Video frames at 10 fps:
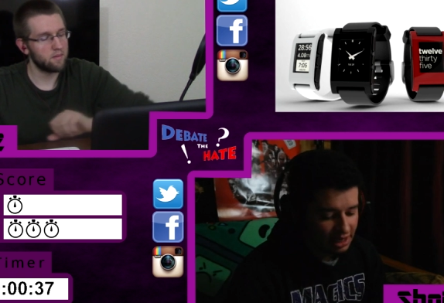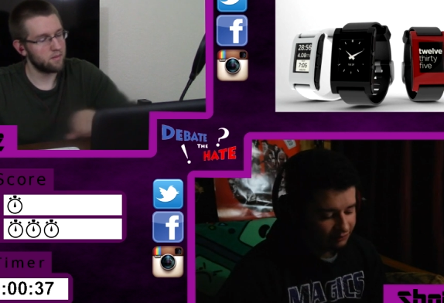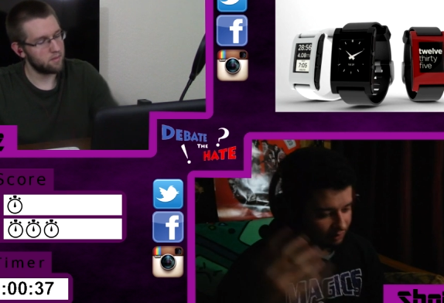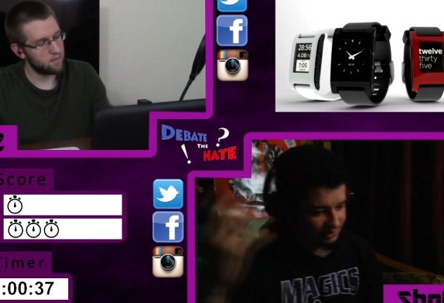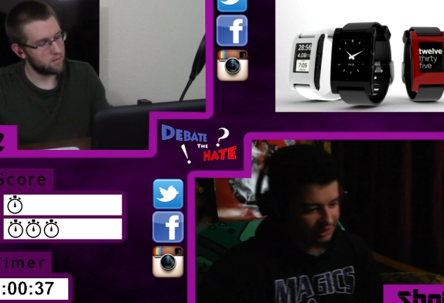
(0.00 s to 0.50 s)

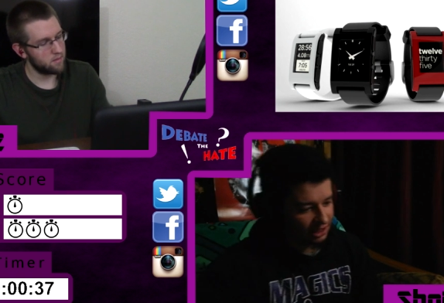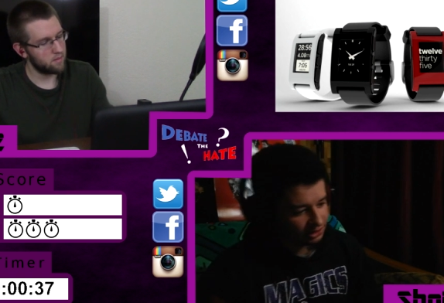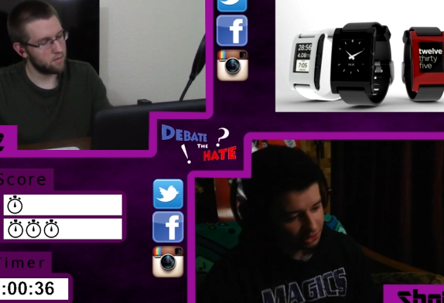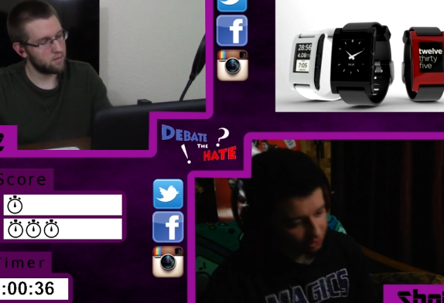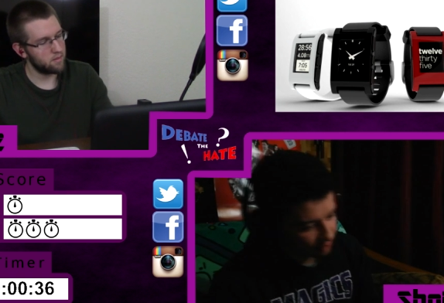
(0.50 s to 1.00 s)
Speaker 1: from six
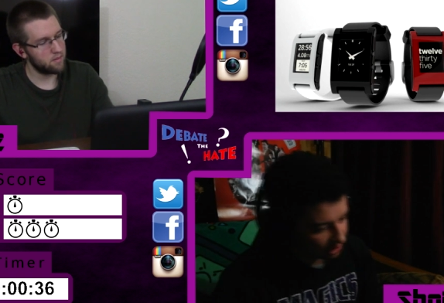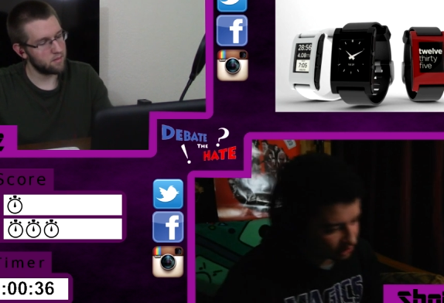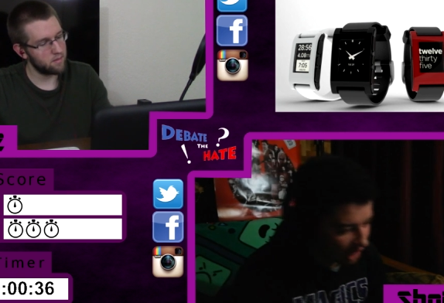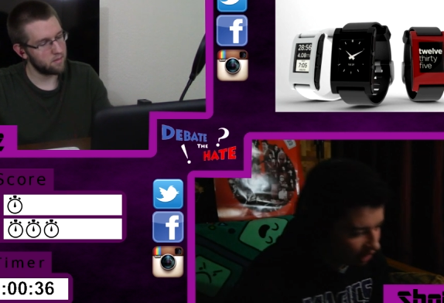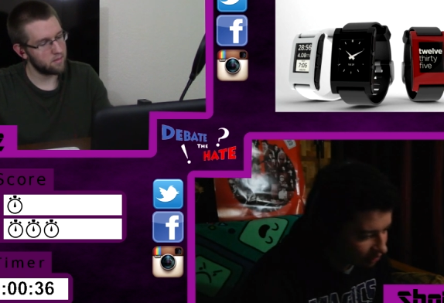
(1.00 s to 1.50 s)
hundred to three hundred
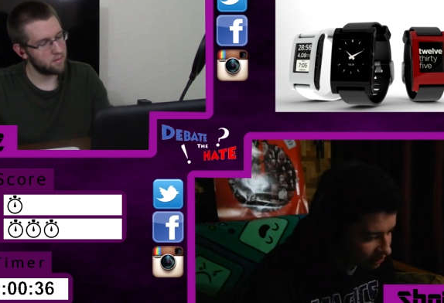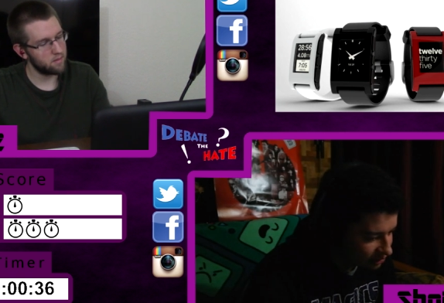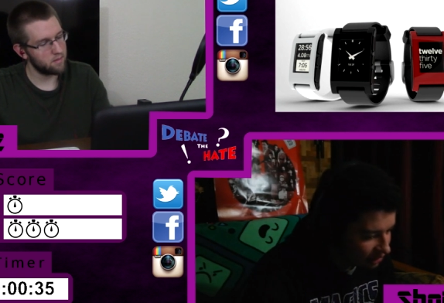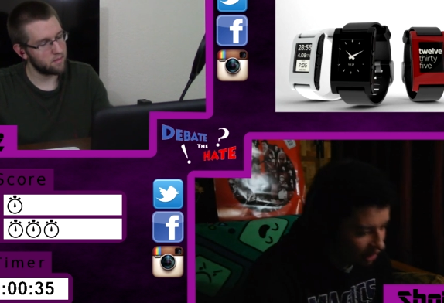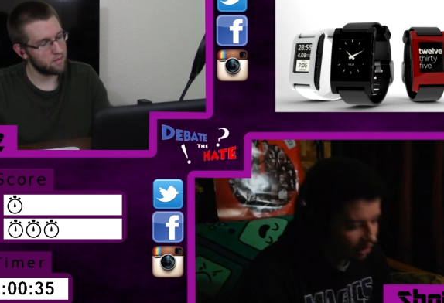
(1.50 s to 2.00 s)
dollars.
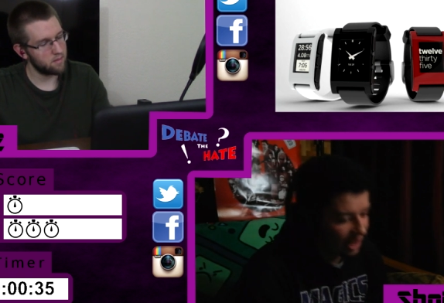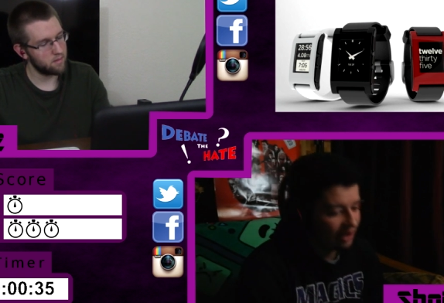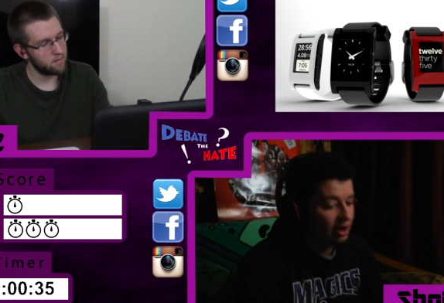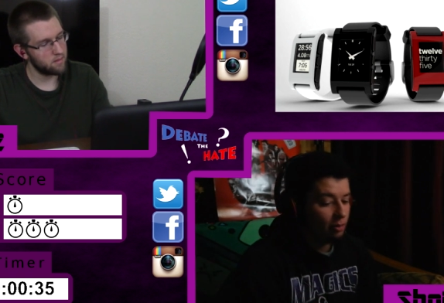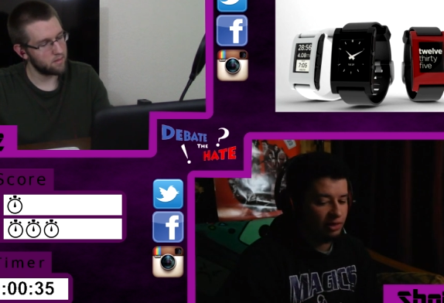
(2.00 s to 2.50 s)
Okay,
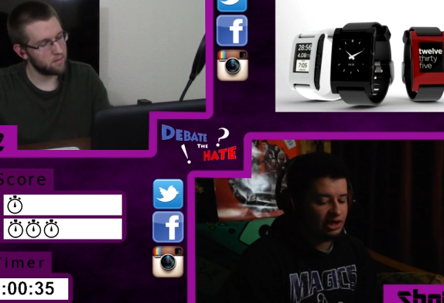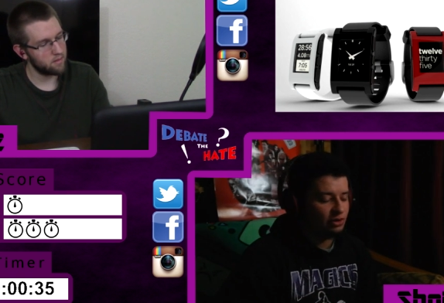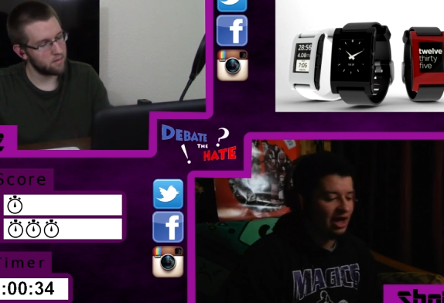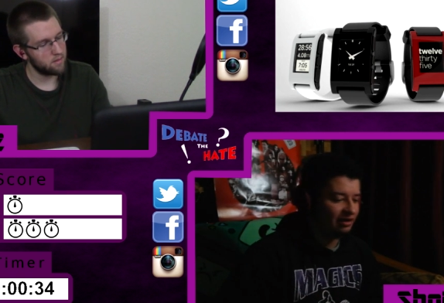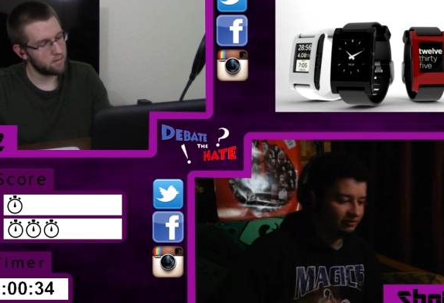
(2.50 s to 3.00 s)
but then you
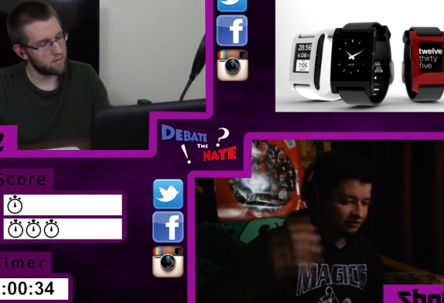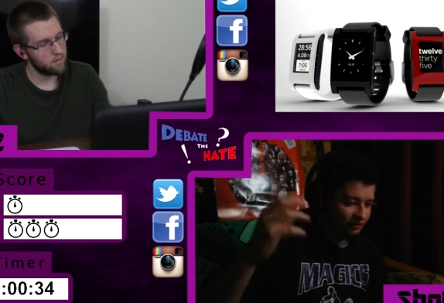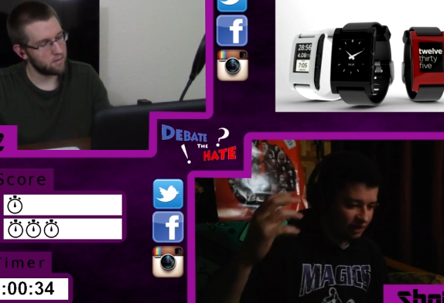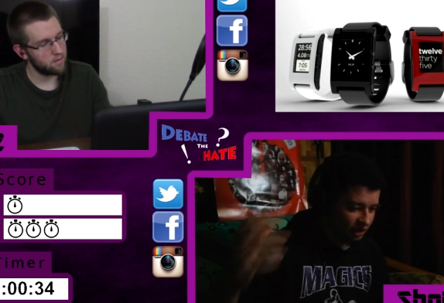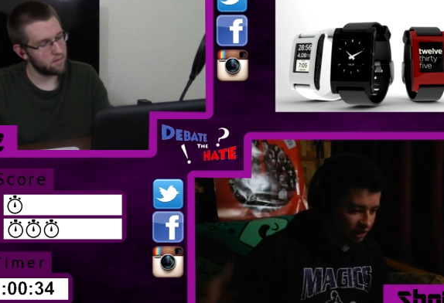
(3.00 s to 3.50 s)
have
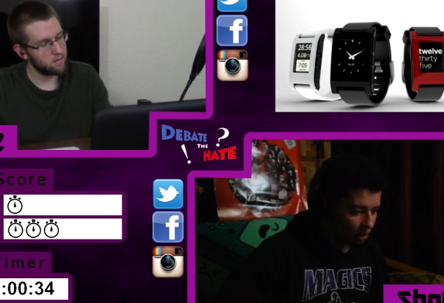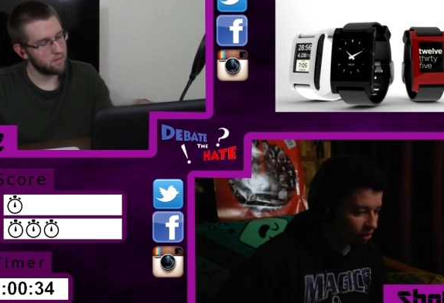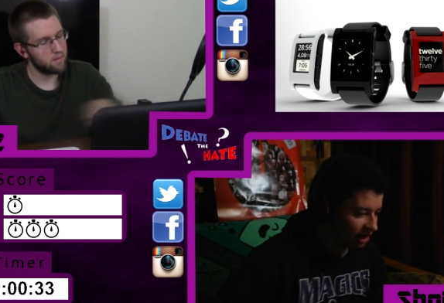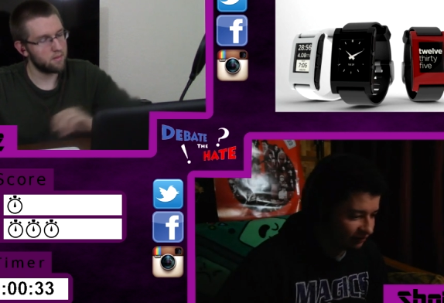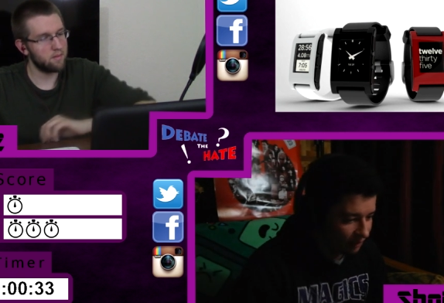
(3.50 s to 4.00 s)
the lower
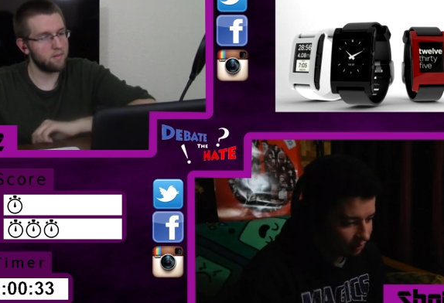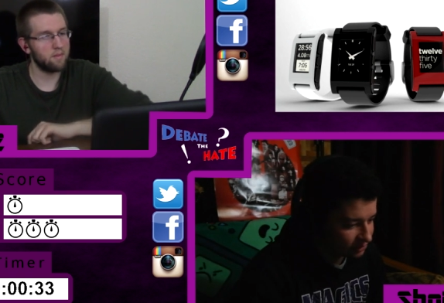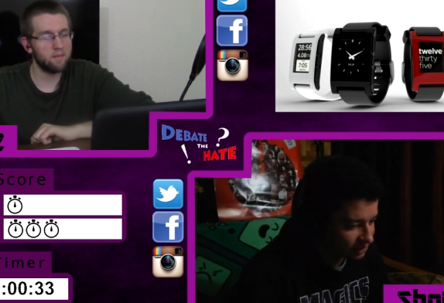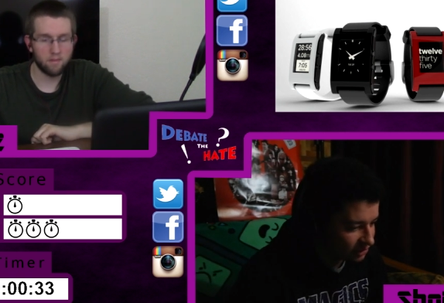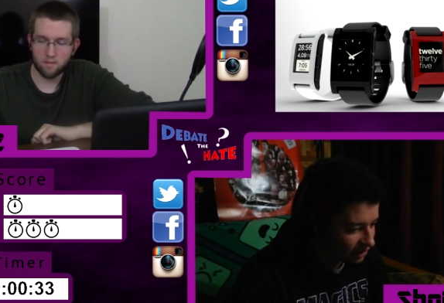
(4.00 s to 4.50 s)
end phones,
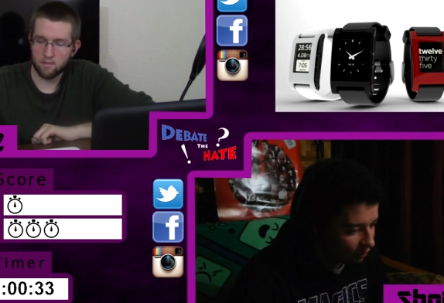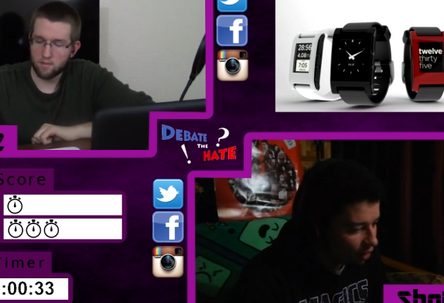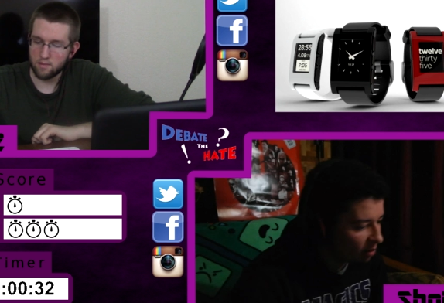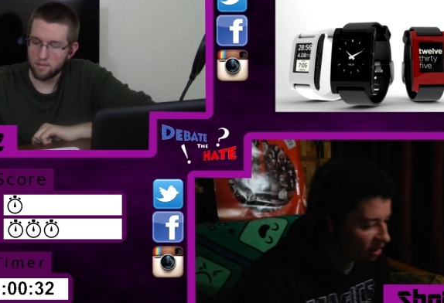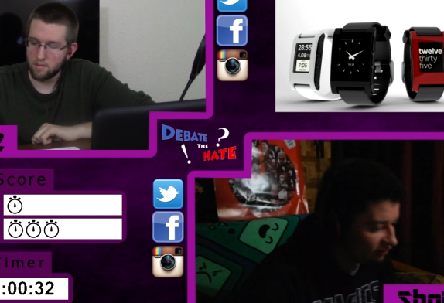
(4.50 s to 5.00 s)
the
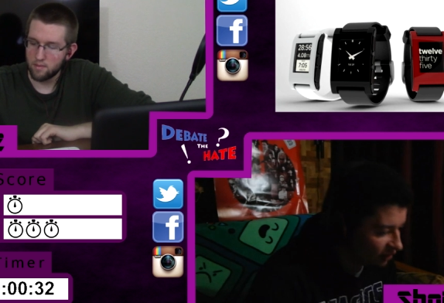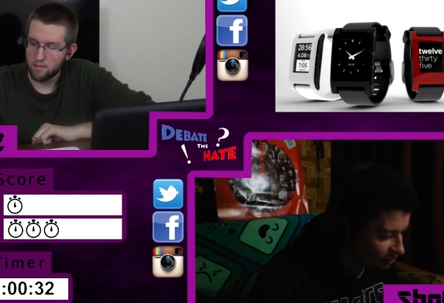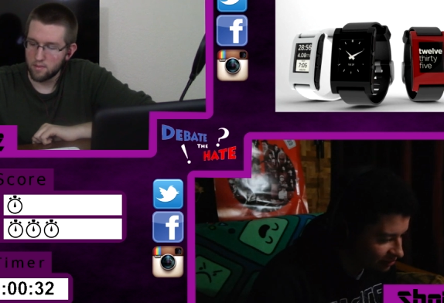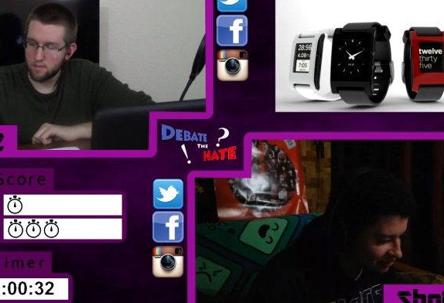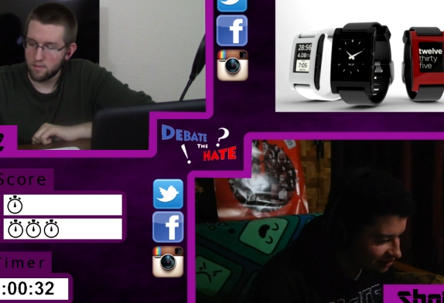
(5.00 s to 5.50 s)
Walmart
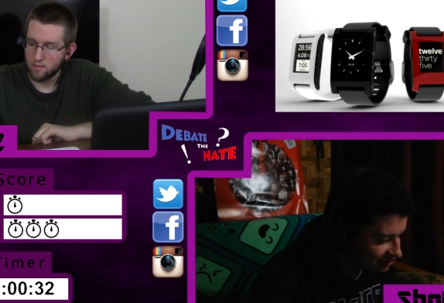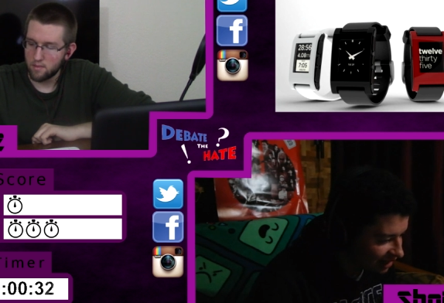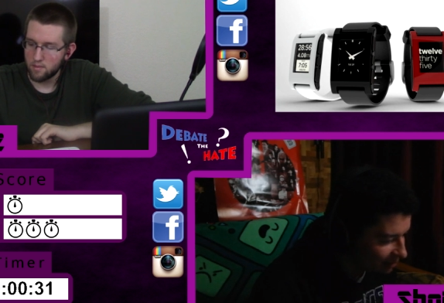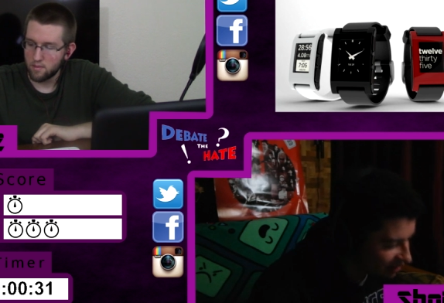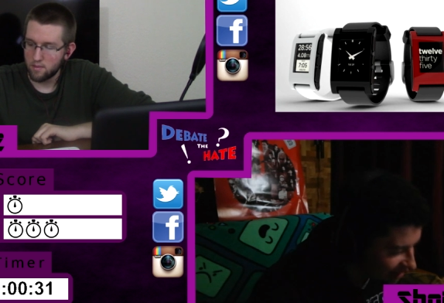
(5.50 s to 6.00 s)
phones.
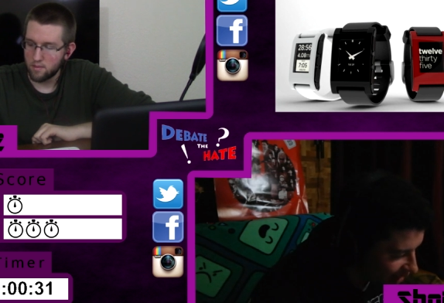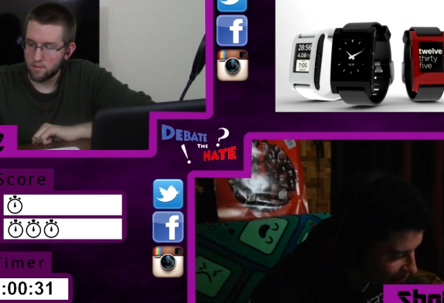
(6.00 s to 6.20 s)
How about that?